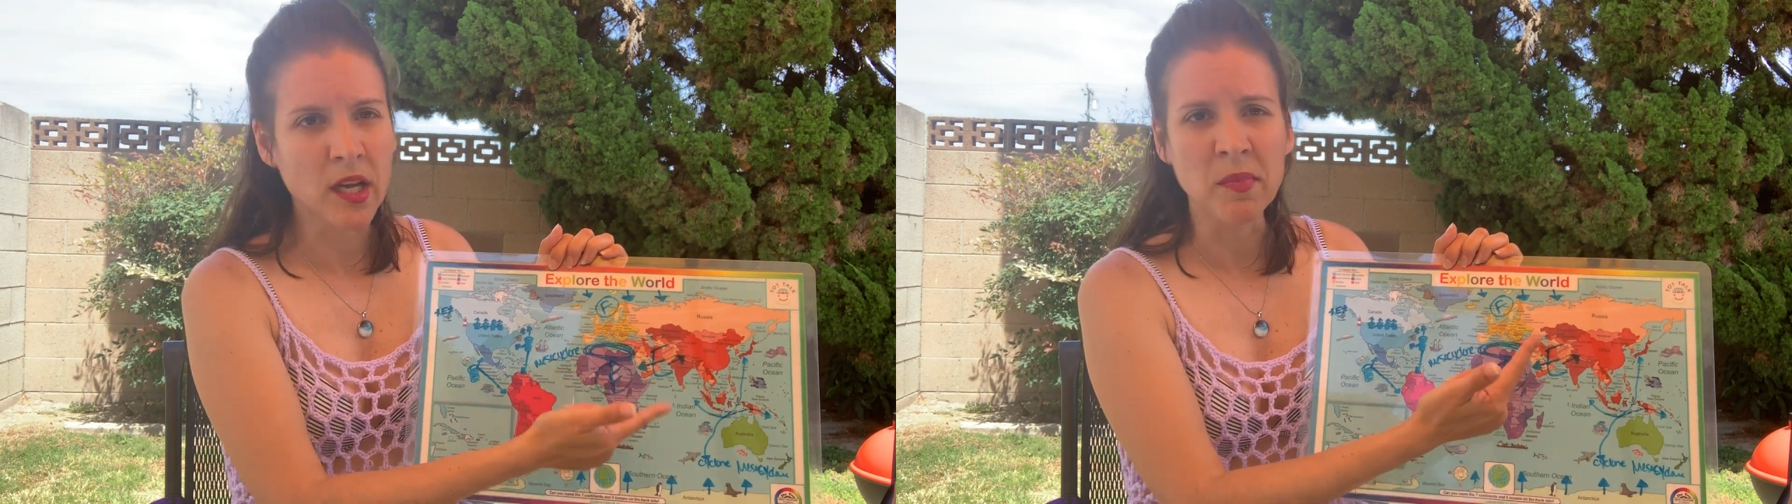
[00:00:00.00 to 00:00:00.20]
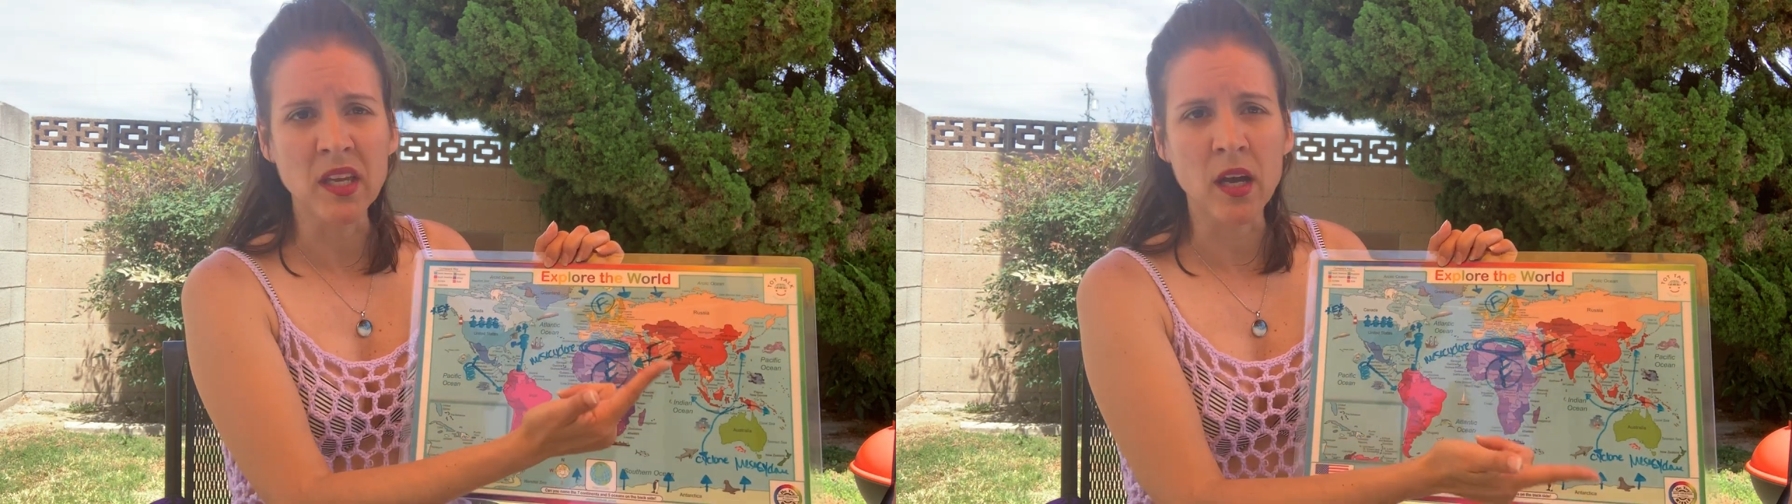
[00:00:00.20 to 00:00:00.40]

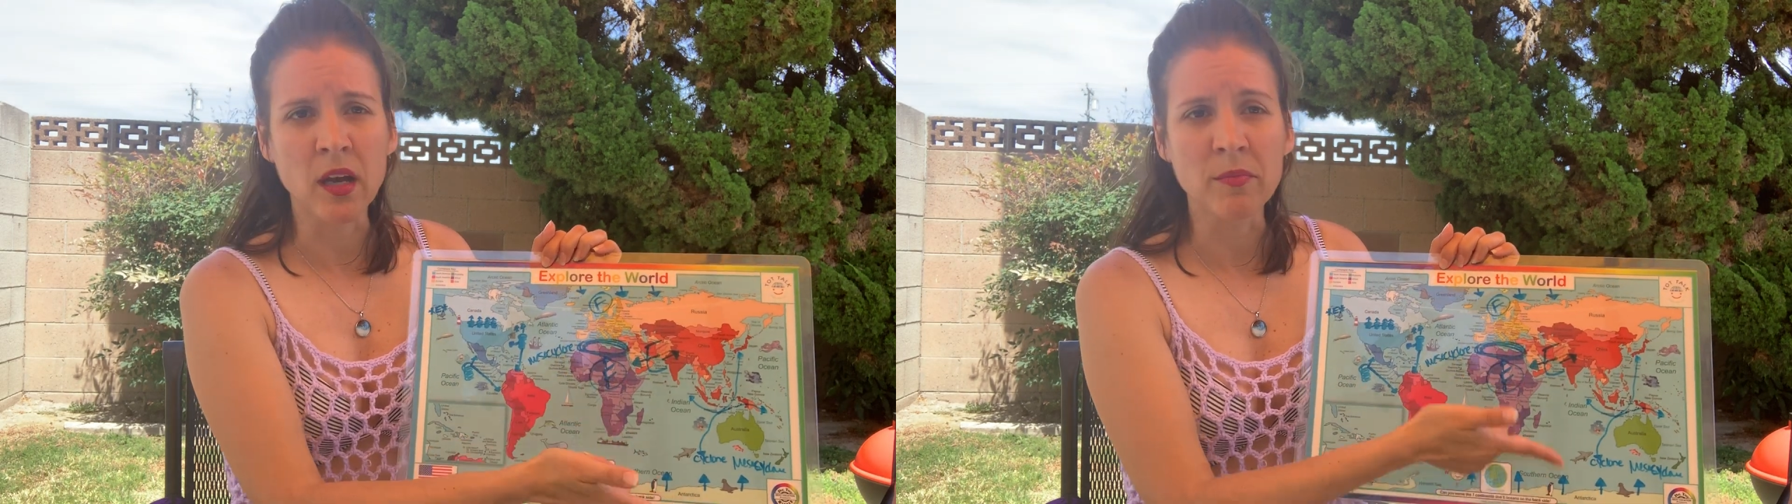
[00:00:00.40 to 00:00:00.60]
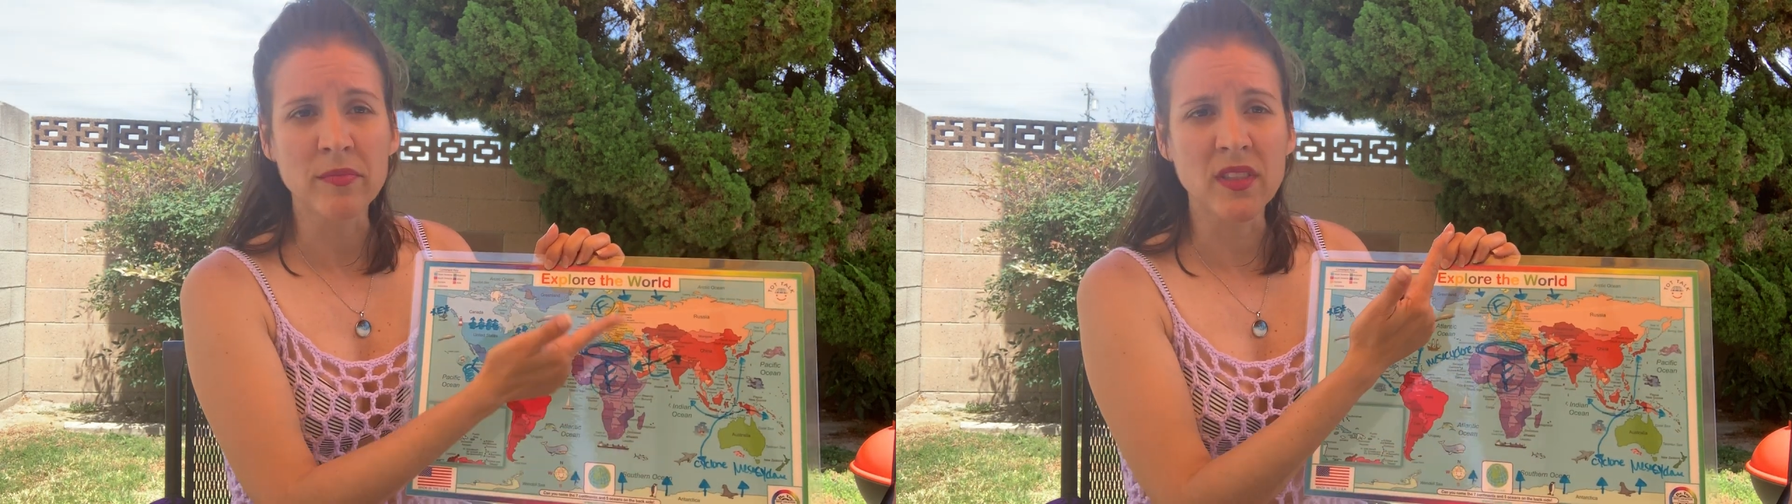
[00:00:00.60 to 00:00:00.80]
coming
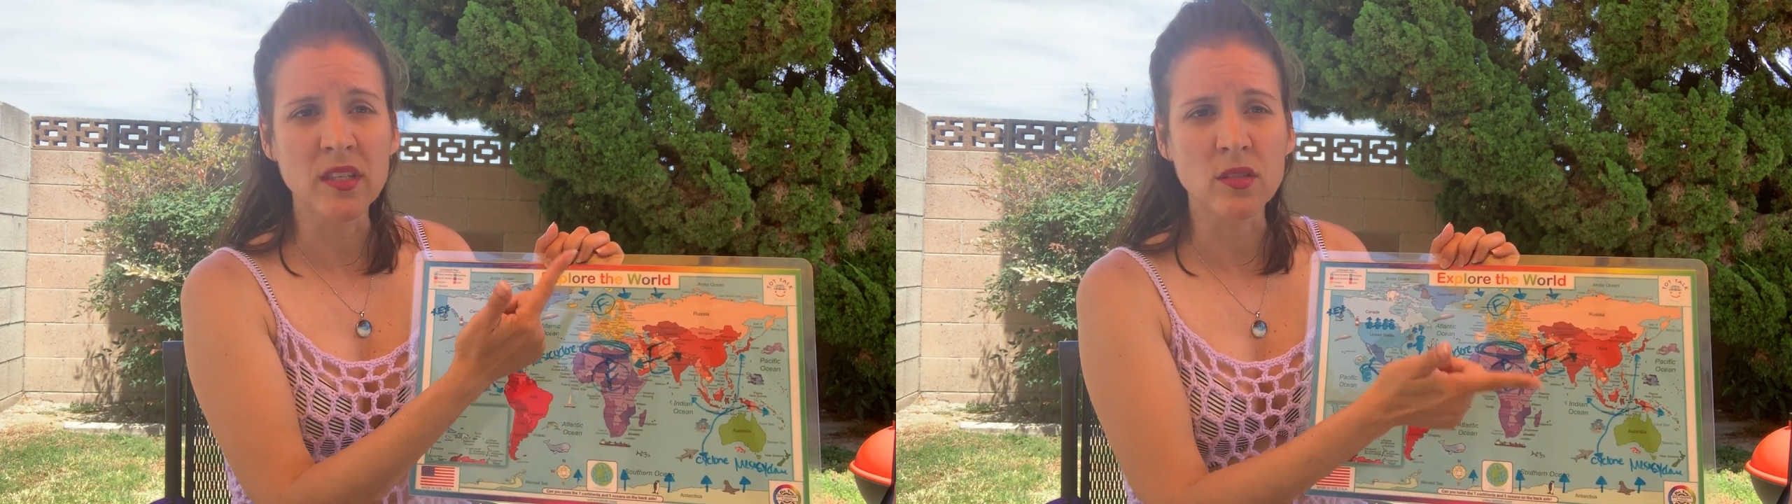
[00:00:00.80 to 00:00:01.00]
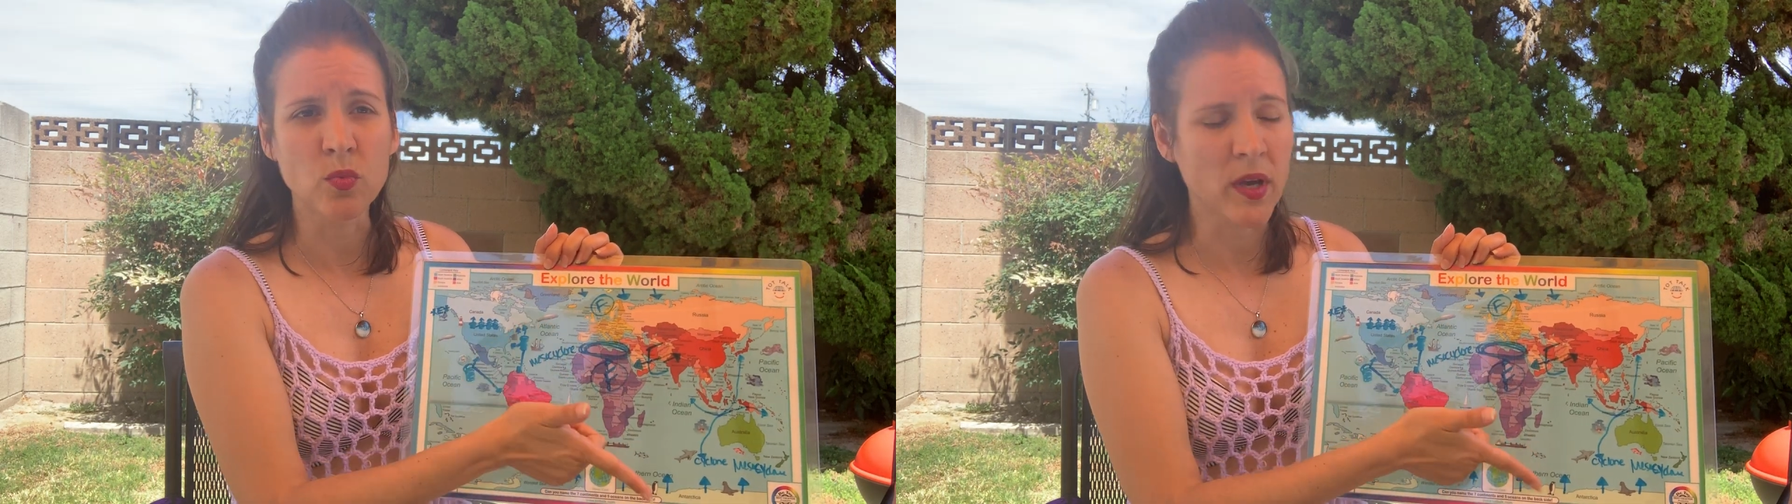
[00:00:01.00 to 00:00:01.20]
up
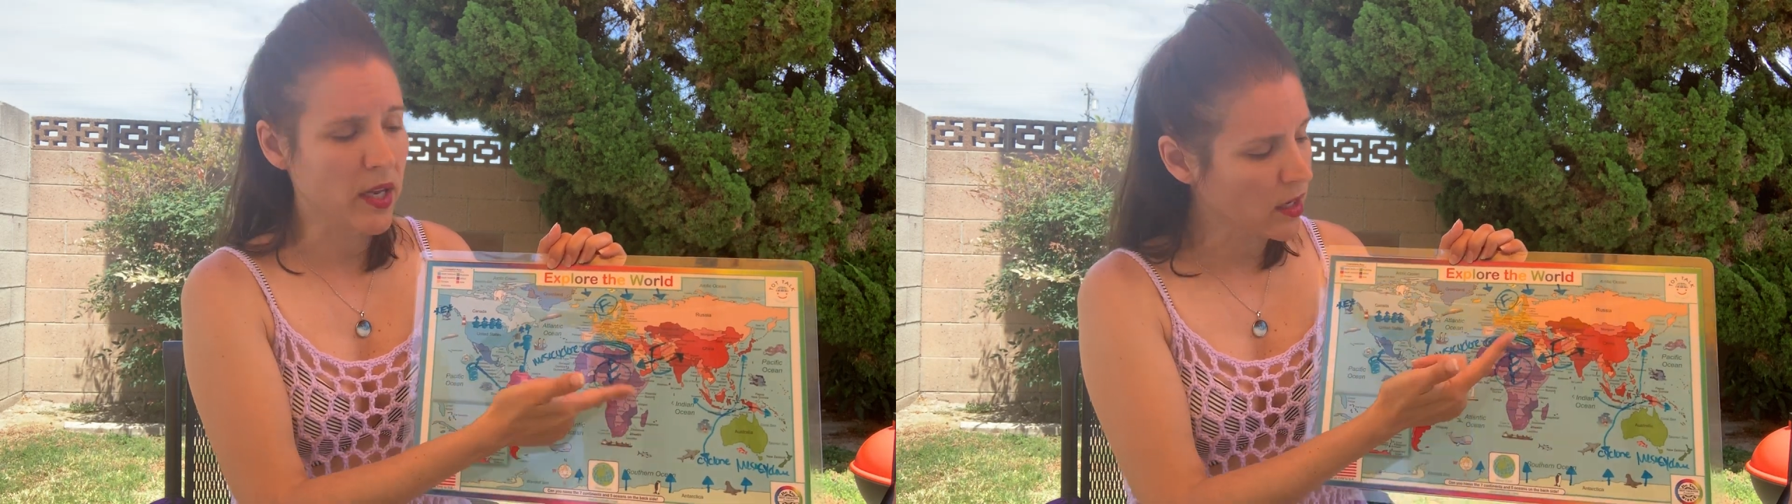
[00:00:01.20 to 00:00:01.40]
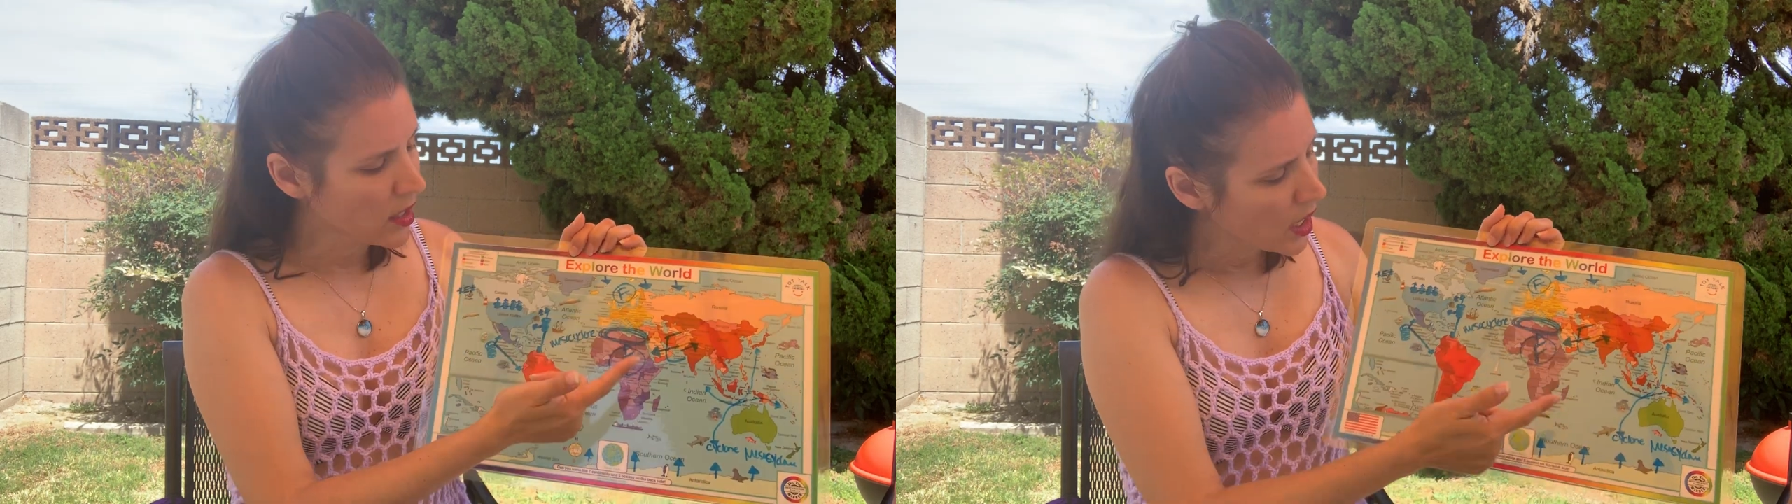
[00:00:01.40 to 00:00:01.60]
this way.